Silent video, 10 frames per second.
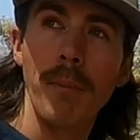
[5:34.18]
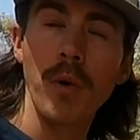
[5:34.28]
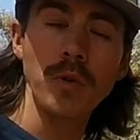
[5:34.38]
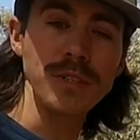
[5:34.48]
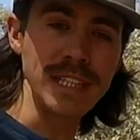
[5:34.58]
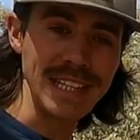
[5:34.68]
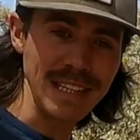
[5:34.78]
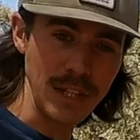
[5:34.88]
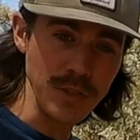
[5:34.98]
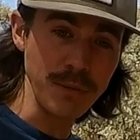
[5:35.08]
my poles, from
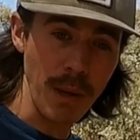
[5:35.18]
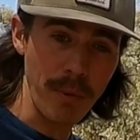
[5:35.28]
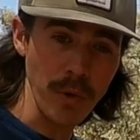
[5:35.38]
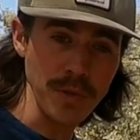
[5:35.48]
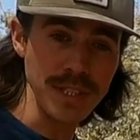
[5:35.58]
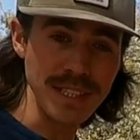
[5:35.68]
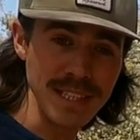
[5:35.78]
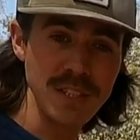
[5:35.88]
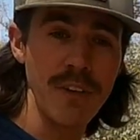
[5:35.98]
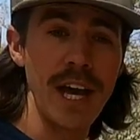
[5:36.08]
using my poles in
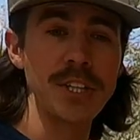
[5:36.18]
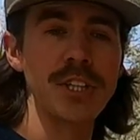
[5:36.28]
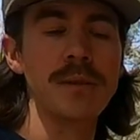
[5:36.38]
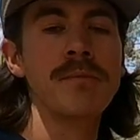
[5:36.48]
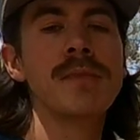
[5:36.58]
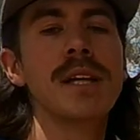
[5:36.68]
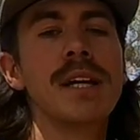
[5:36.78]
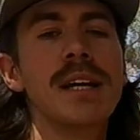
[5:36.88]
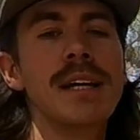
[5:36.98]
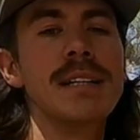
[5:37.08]
this fashion,
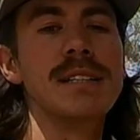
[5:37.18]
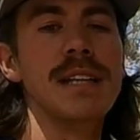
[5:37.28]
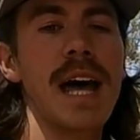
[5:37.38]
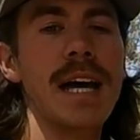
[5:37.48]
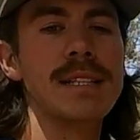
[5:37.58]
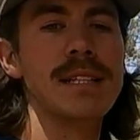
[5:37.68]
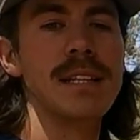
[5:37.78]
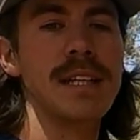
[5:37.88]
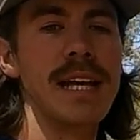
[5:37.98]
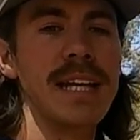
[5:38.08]
is that
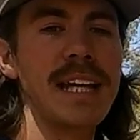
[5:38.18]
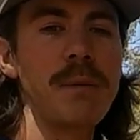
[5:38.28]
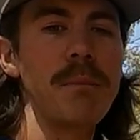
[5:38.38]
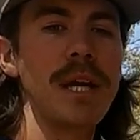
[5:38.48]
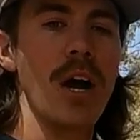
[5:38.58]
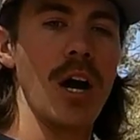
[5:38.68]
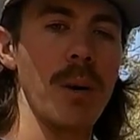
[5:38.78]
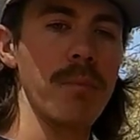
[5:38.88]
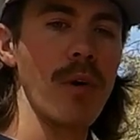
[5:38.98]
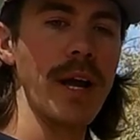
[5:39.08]
they keep me
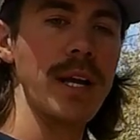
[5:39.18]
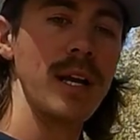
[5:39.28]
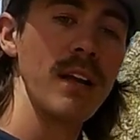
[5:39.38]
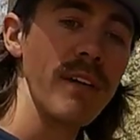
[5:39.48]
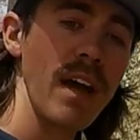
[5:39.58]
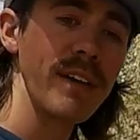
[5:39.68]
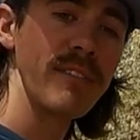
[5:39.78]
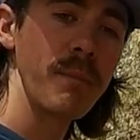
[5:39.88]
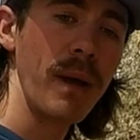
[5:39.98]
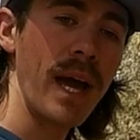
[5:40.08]
upright. If I have a
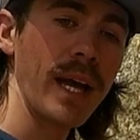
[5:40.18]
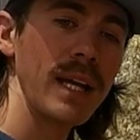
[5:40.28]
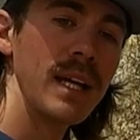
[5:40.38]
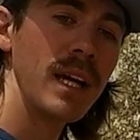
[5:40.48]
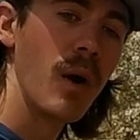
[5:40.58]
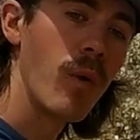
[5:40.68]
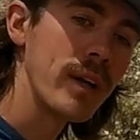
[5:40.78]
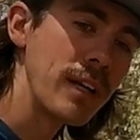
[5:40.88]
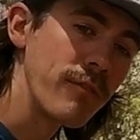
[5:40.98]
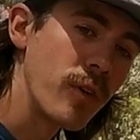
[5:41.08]
heavy pack, I
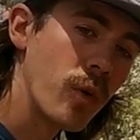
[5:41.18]
want to lean